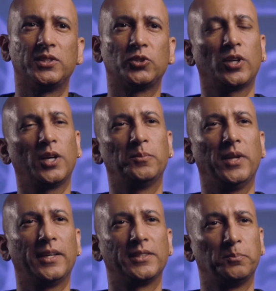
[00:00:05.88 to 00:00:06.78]
described
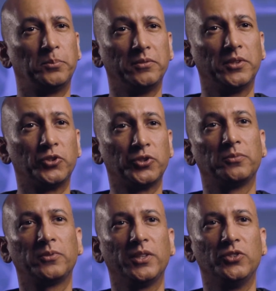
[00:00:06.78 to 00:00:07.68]
as a pivot
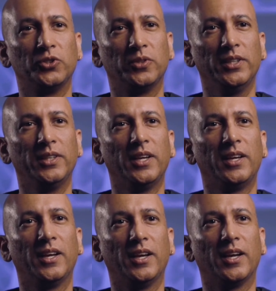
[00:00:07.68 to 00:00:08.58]
shift injury,
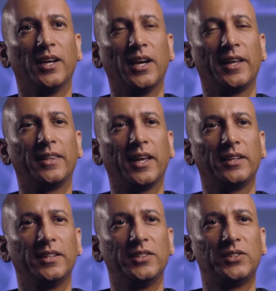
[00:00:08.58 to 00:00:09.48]
and
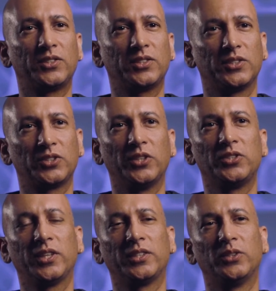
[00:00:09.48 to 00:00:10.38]
that is
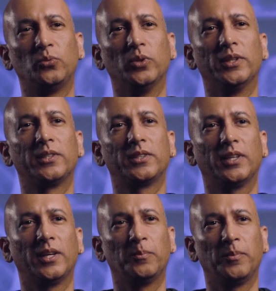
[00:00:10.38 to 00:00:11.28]
associated with
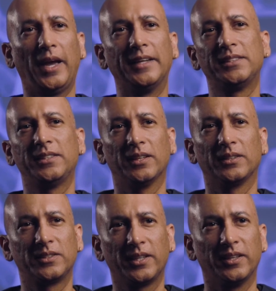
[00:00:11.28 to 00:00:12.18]

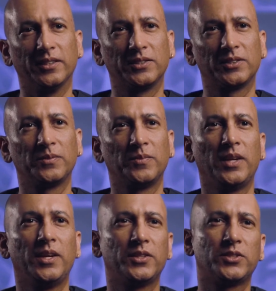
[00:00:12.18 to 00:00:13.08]
ACL tears.
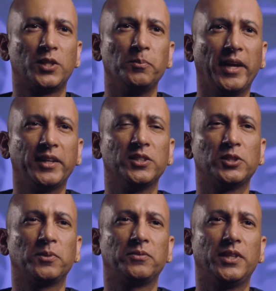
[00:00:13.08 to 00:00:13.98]
So the
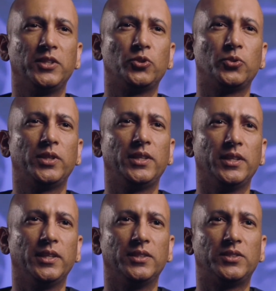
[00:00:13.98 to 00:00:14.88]
mechanism of the injury
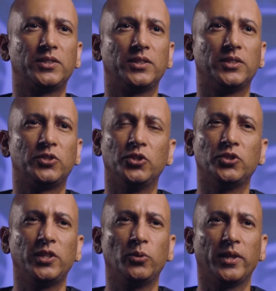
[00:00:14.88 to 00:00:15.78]
is, it's
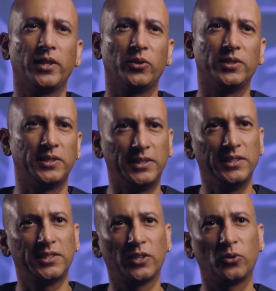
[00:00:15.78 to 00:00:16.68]
usually when there is a
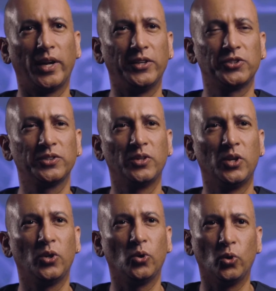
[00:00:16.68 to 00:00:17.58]
deceleration
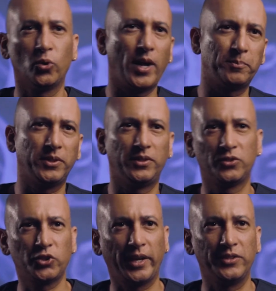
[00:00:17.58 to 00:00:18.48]
or rapid
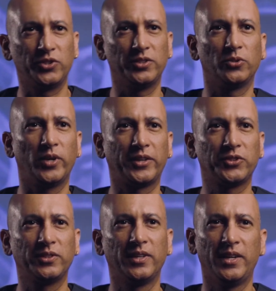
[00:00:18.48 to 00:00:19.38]
change in
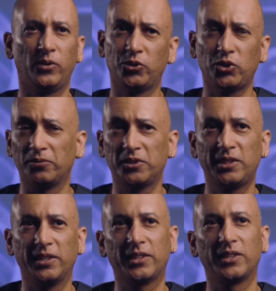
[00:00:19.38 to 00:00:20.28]
direction, which
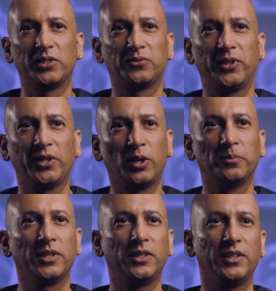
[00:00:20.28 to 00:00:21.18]
obviously occurs very
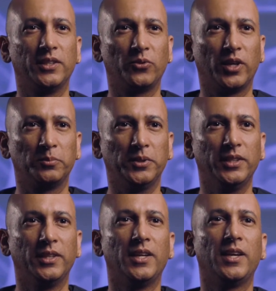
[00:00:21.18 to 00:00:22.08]
commonly in
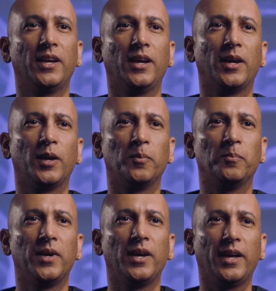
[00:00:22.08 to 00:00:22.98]
rugby.
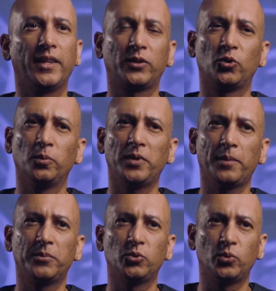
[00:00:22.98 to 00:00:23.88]
And that normally
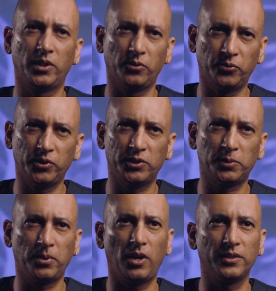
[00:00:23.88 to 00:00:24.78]
happens when the foot is
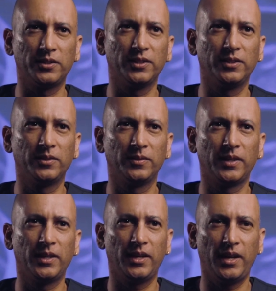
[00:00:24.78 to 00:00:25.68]
planted
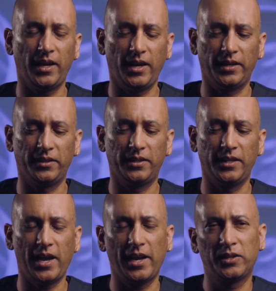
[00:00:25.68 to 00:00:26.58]
and
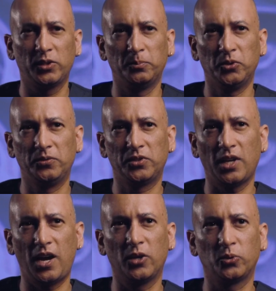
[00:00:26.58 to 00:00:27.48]
the ankle
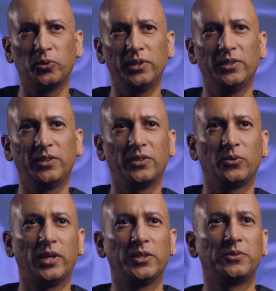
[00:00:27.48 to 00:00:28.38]
moves outward
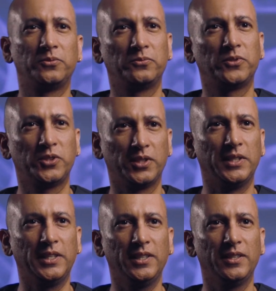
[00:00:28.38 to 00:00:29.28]
relative to the
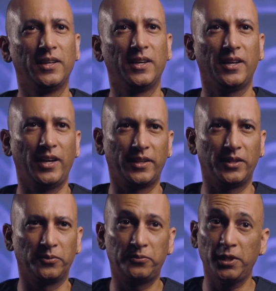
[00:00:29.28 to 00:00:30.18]
knee, and
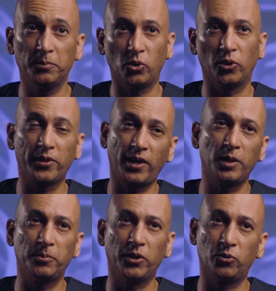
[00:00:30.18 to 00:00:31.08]
the femur or
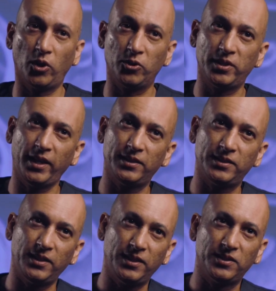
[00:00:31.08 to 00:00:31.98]
thigh bone
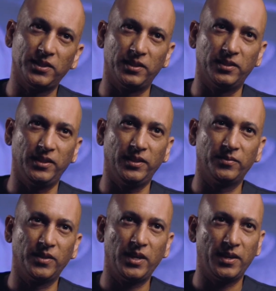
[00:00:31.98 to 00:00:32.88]
rotates internally.
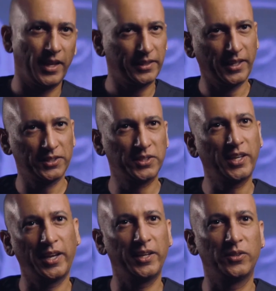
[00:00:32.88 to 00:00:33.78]
That
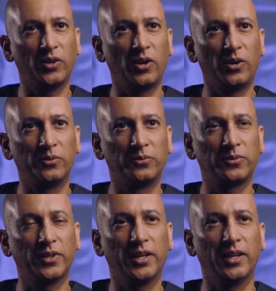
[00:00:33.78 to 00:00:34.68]
cascade
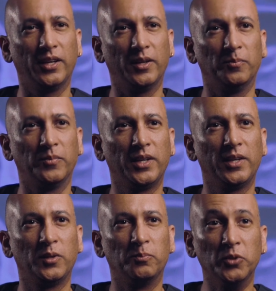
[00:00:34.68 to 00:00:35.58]
of
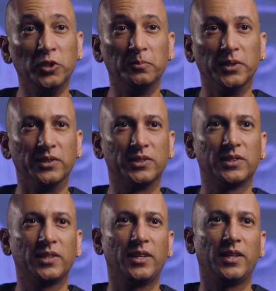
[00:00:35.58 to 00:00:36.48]

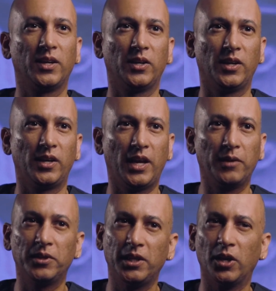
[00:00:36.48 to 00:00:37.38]
movements
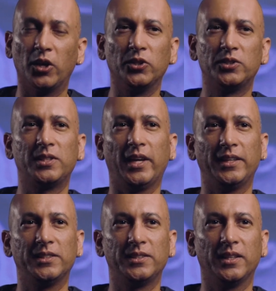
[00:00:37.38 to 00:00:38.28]
heavily loads the
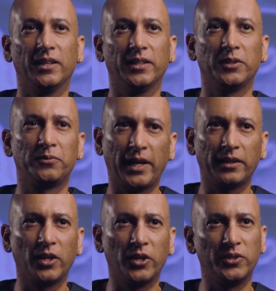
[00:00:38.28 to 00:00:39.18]
ACL, and if
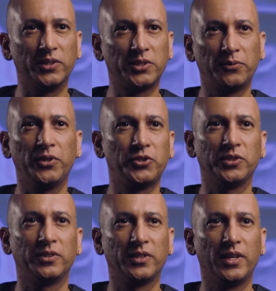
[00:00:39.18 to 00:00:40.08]
that load is
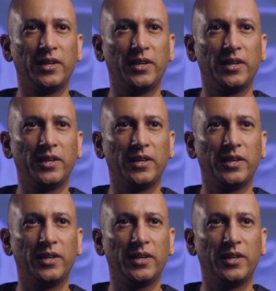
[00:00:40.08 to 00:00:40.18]
sufficient,